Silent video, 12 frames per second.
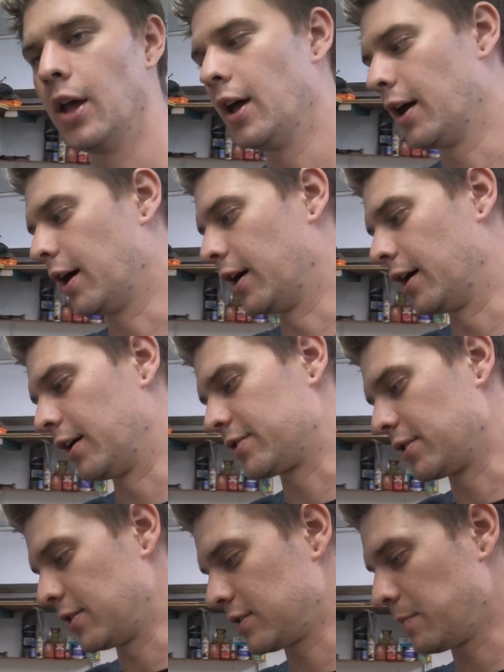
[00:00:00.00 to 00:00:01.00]

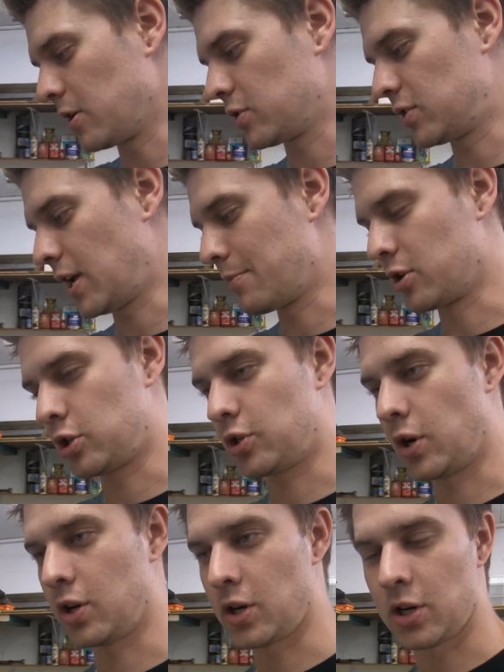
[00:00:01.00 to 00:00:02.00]
So this measures how much
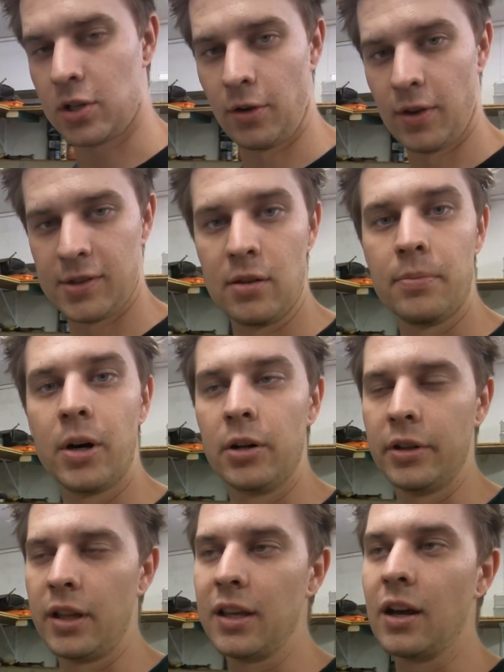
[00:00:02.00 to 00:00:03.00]
stretch actually is in the
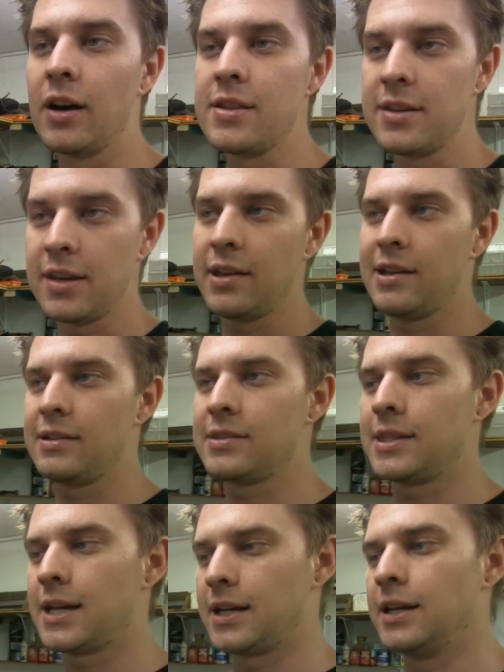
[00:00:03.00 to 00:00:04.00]
bolt. And the idea is
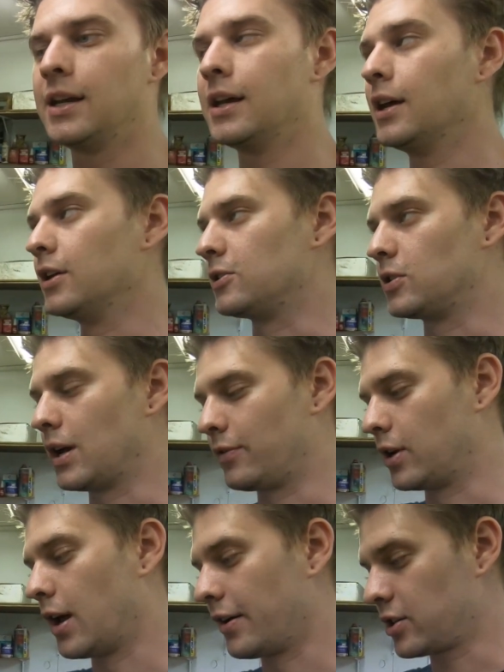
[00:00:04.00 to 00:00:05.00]
that you should have
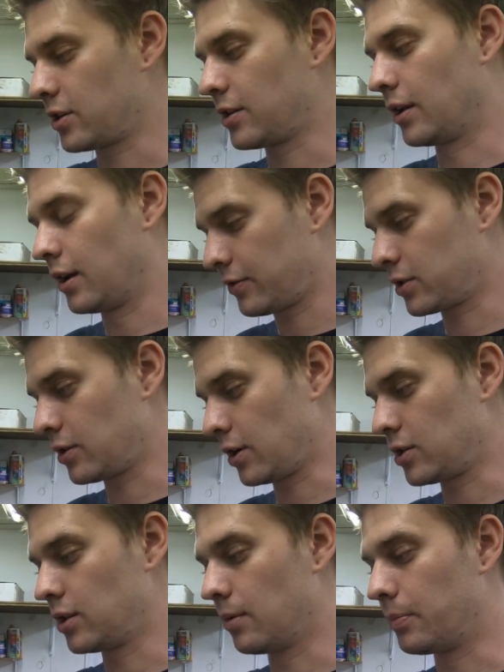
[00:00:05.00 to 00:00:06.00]
enough
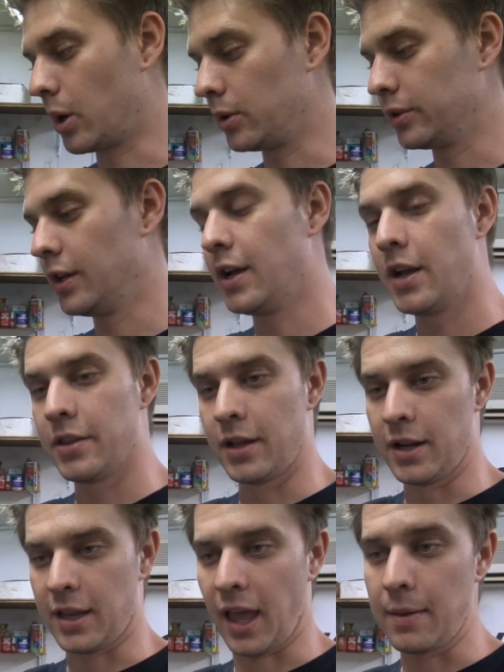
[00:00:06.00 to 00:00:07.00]
stretch in the bolt that
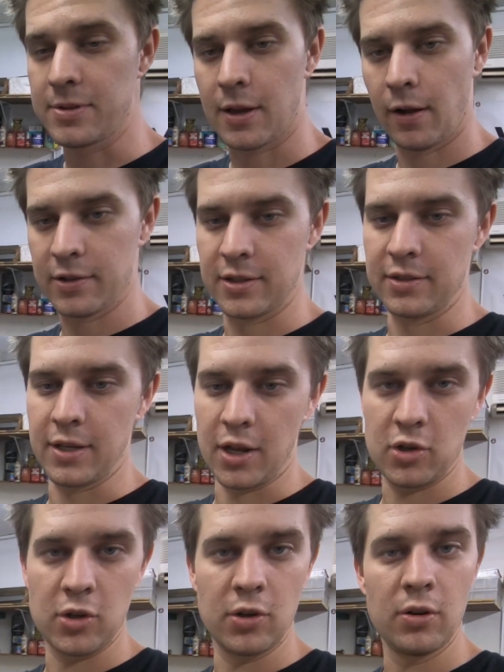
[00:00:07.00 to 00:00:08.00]
it keeps constant
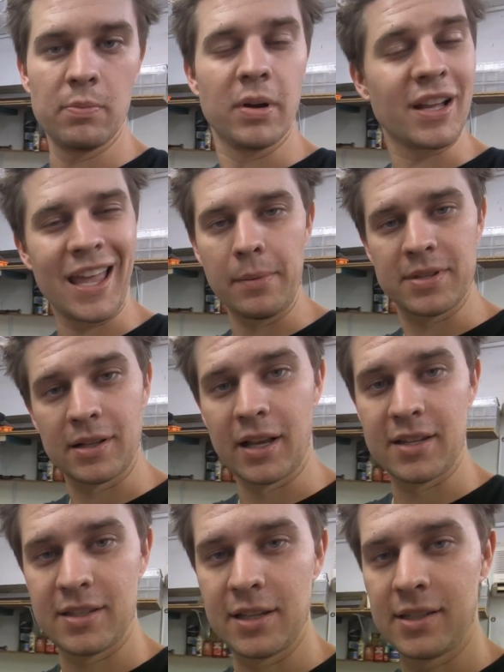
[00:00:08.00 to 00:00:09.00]
tension, but keeps
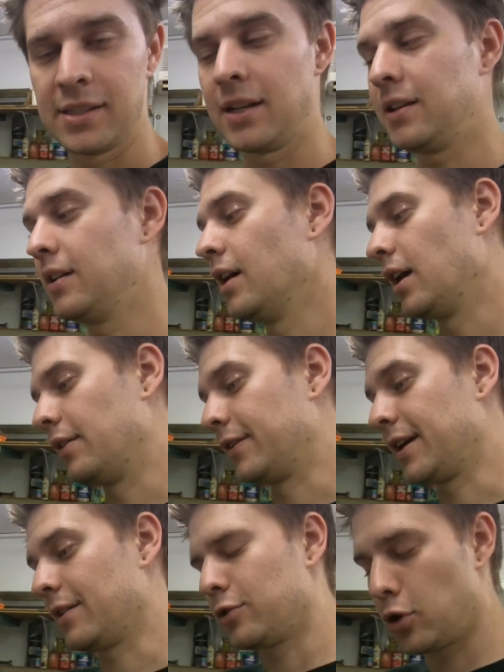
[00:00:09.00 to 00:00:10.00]
elasticity. If you
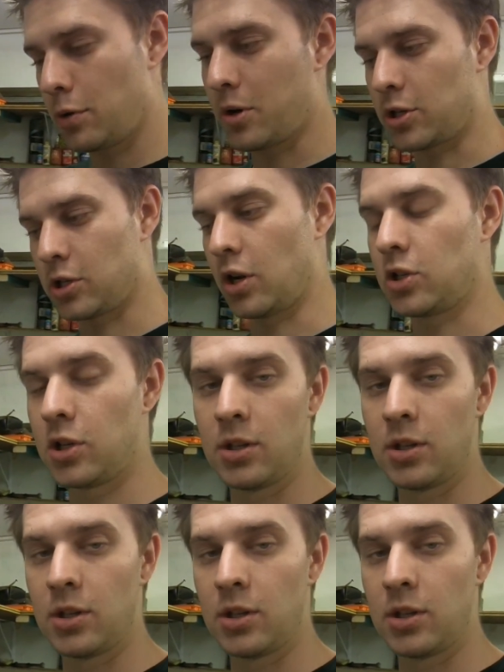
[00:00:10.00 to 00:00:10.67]
get too much stretch in the